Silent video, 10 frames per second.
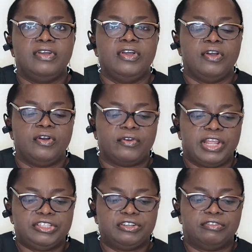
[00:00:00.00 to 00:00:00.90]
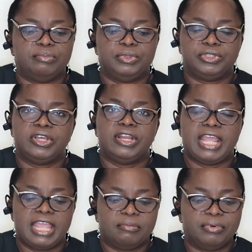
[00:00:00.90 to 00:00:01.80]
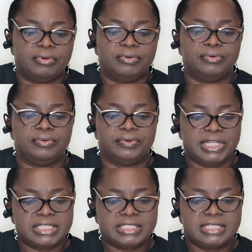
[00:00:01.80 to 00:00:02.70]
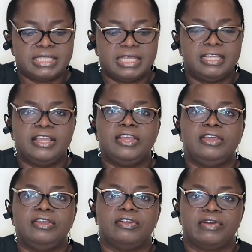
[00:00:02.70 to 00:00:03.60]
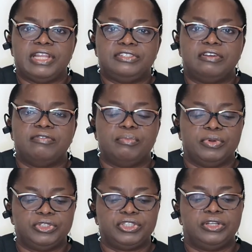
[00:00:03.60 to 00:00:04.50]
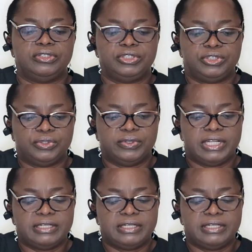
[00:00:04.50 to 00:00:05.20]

range of motion elbow, wrist, range of motion shoulder,